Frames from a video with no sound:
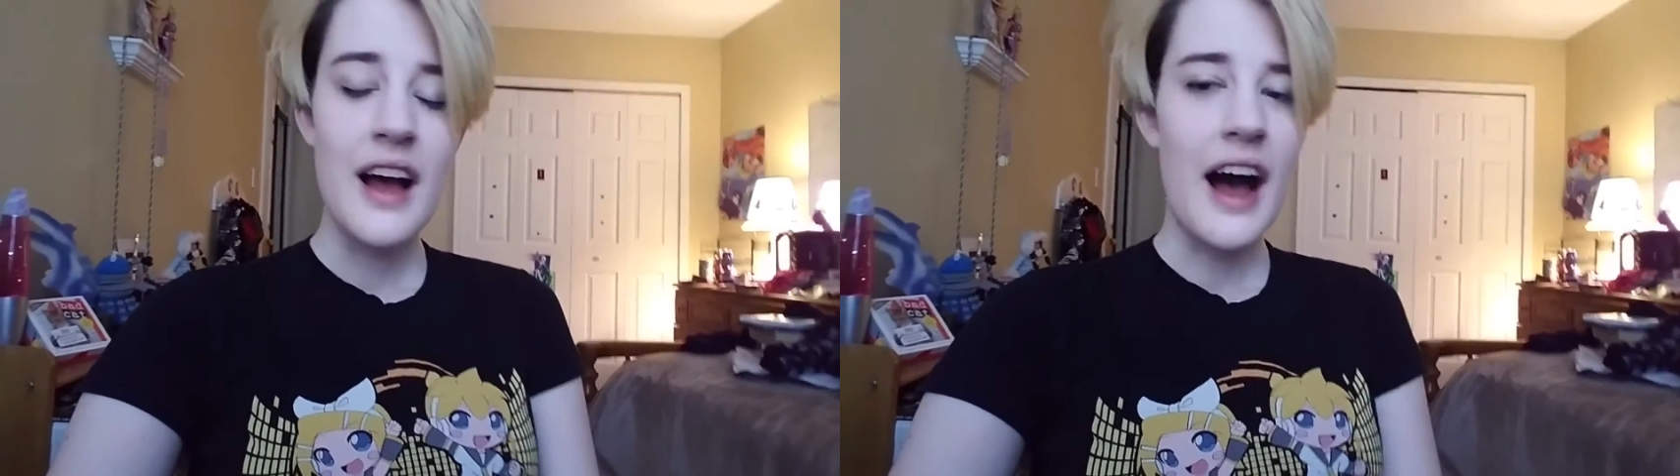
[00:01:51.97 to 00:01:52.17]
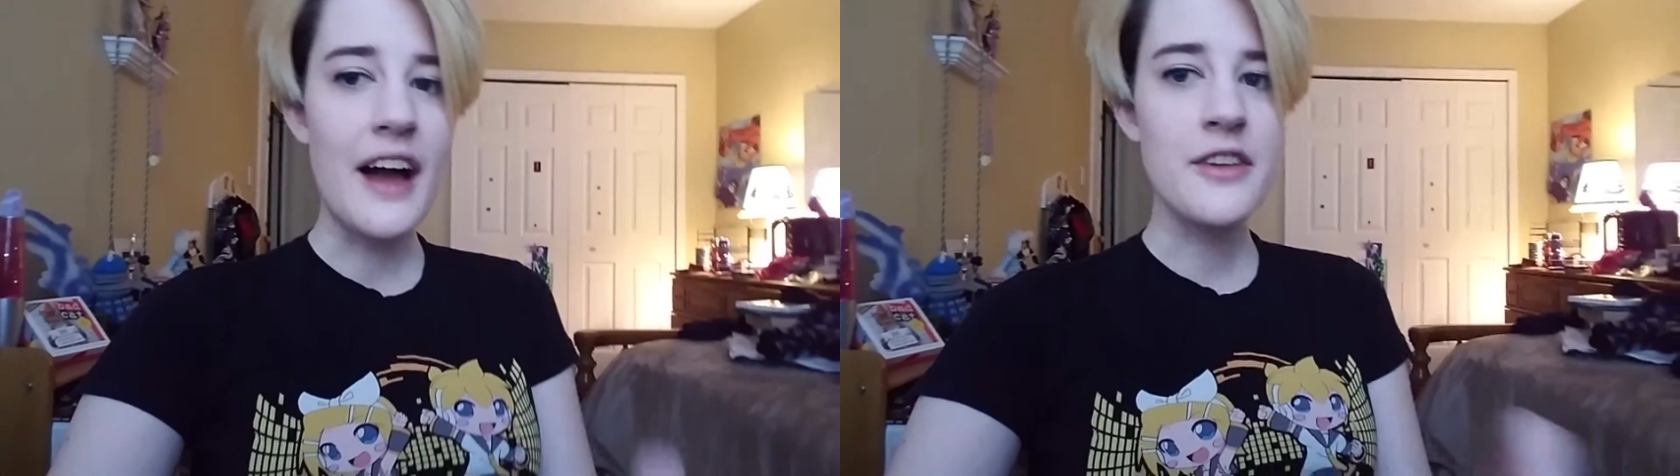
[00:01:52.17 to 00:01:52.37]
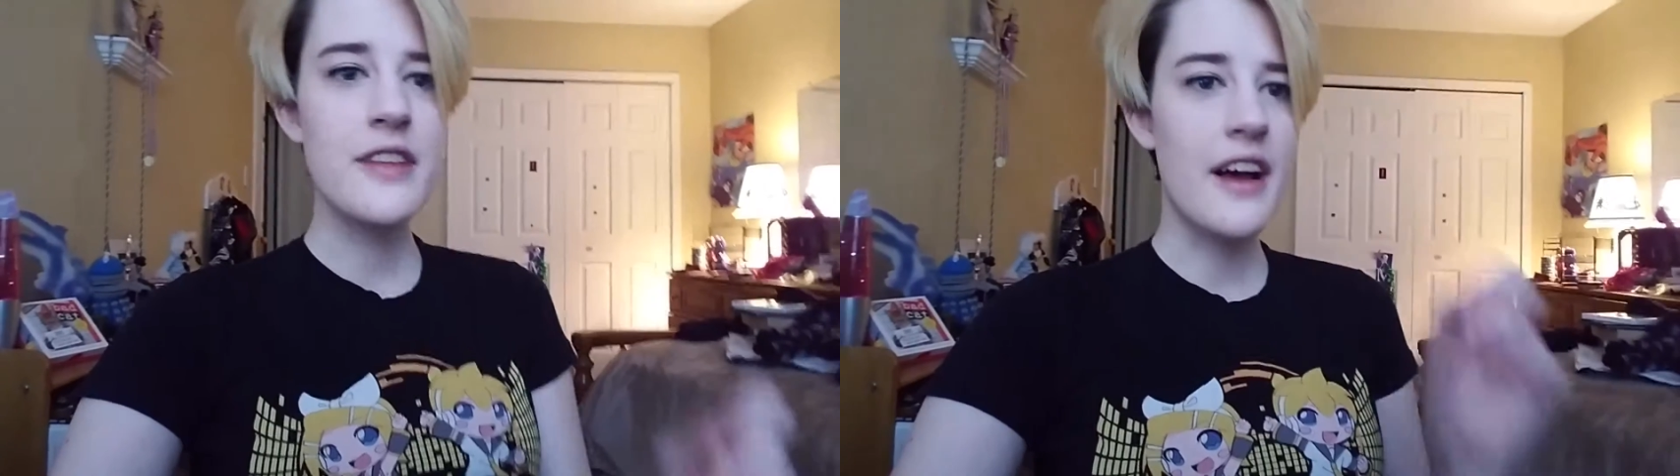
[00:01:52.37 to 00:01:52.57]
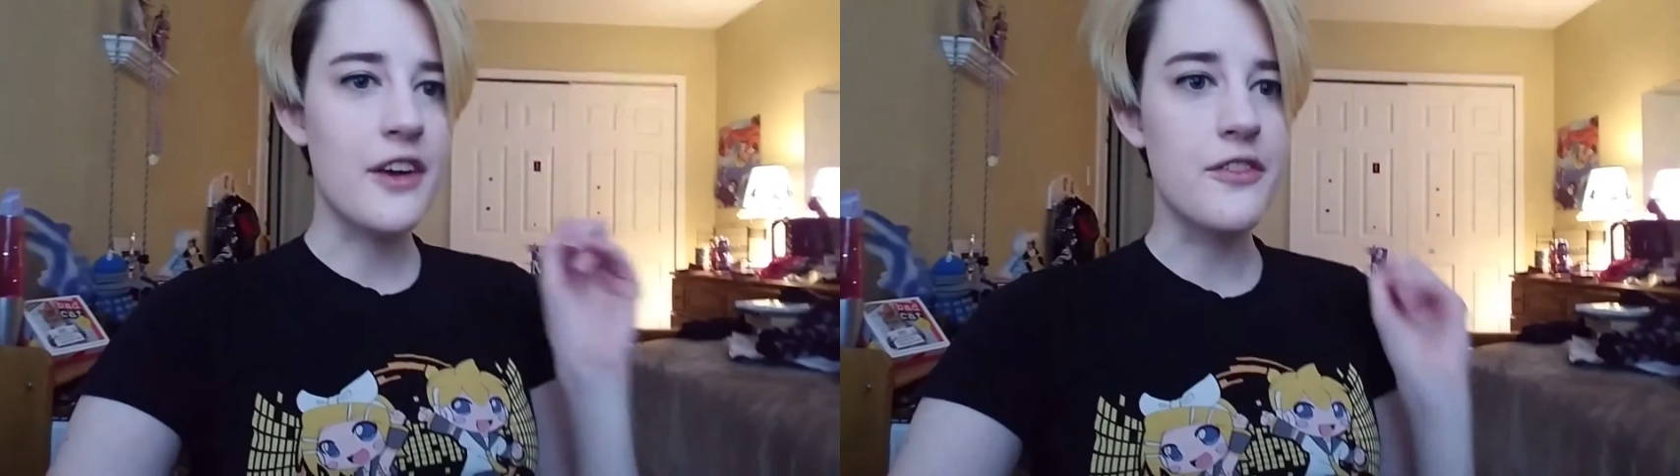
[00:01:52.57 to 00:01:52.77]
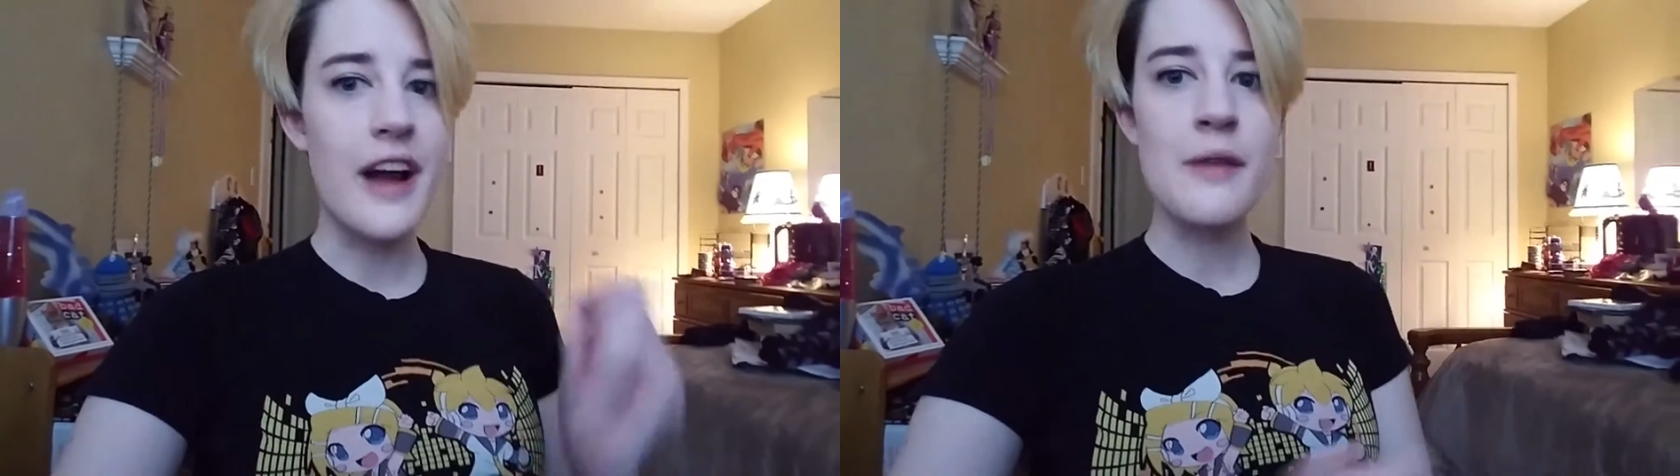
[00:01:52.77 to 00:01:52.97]
I do that,
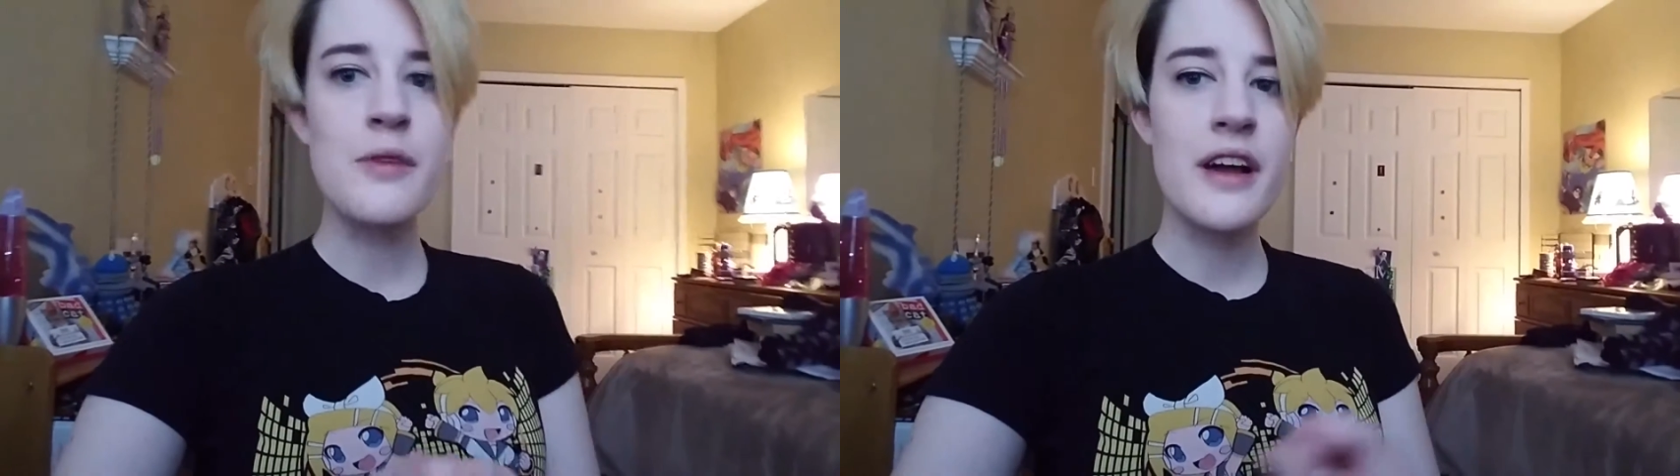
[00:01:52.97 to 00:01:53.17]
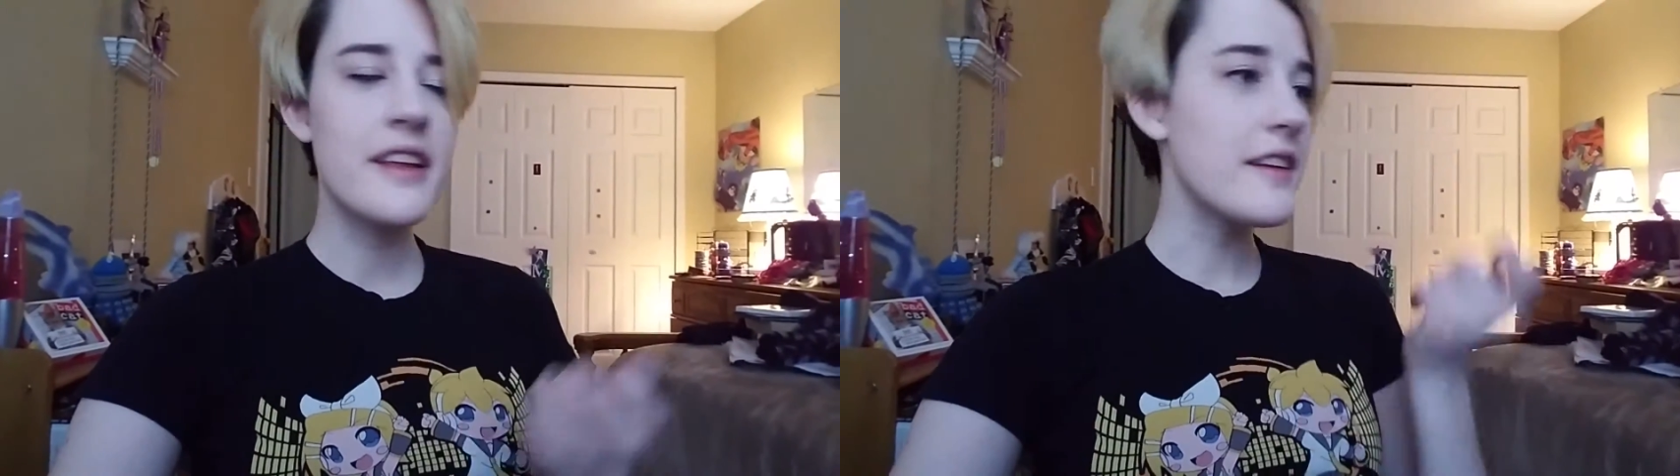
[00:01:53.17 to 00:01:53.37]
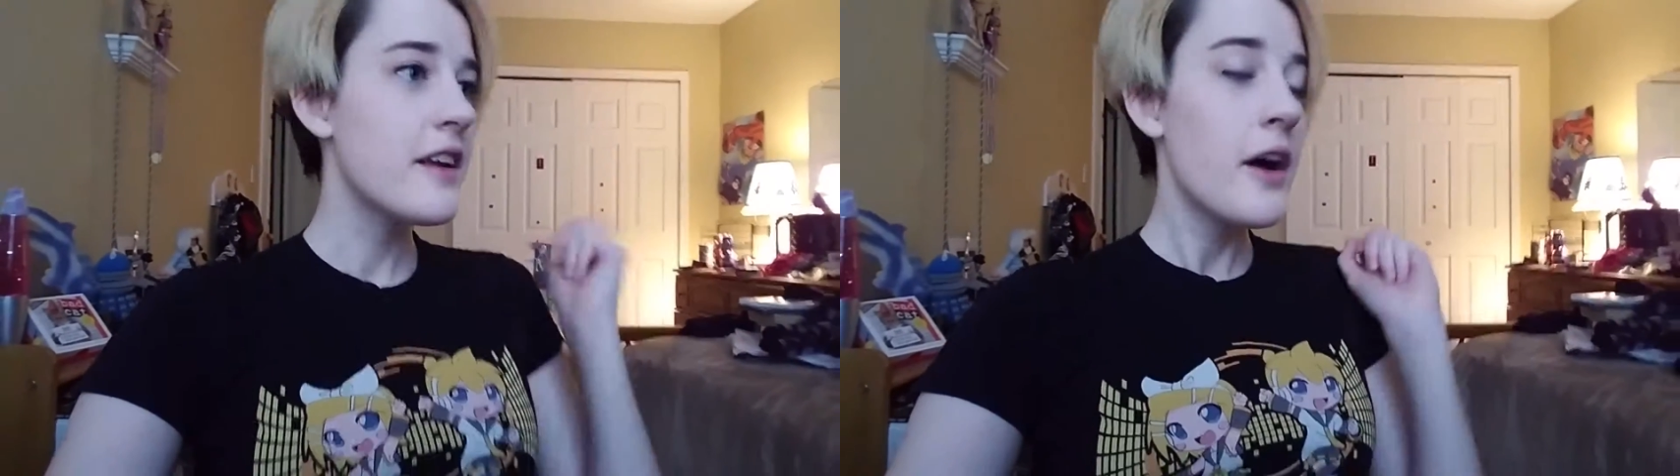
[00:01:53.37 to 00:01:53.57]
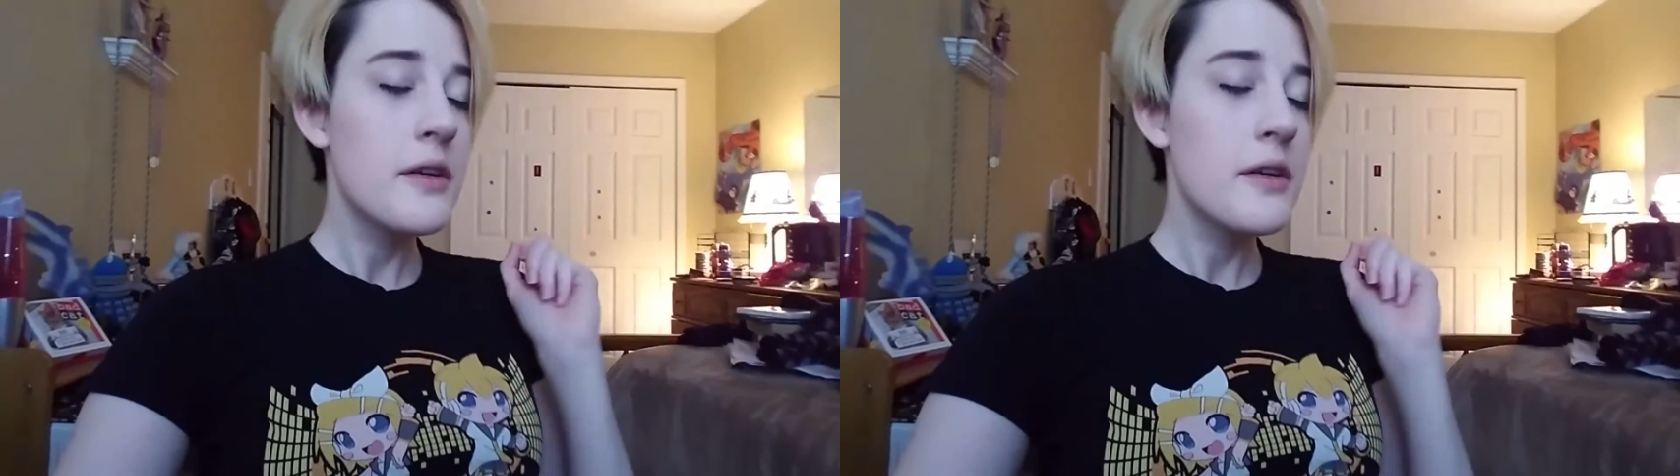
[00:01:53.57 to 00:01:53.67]
grab what I need,